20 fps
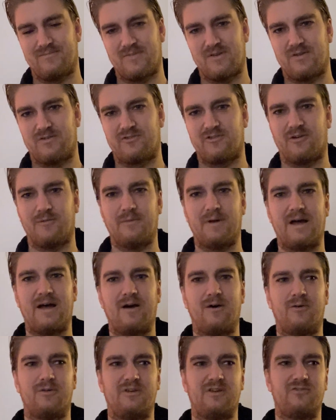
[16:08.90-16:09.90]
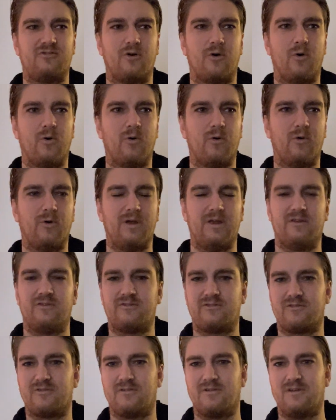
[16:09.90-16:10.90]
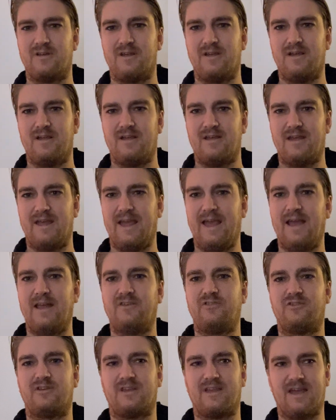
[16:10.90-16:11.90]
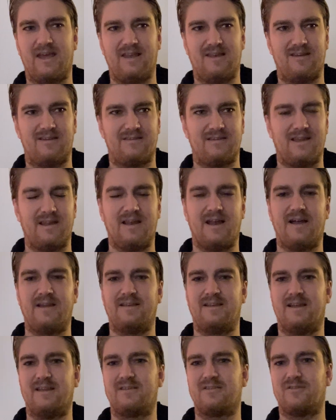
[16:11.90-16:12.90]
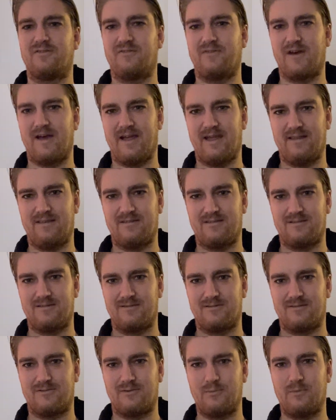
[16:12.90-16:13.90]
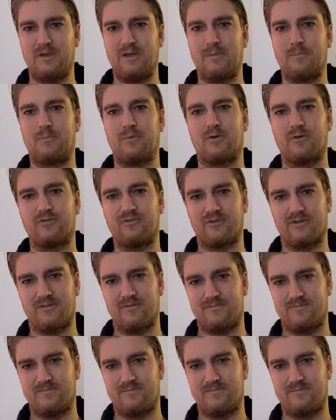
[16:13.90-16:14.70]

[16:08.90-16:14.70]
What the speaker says: Somehow this whole is educated and identified to be a person.